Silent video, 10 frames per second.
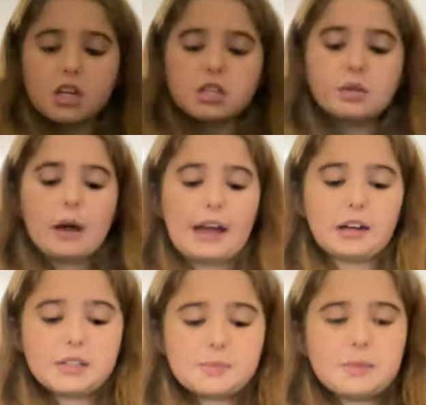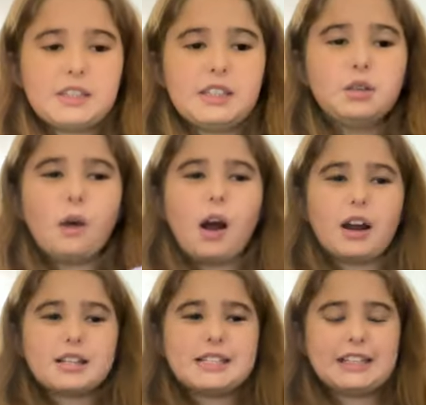So I got some cute
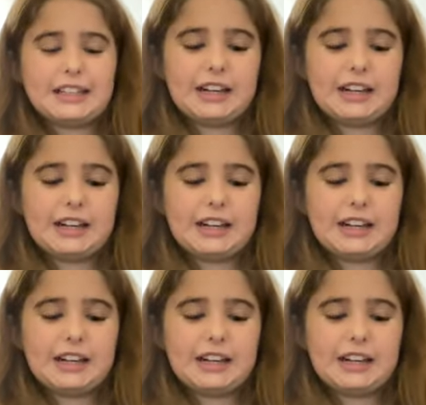heart sticky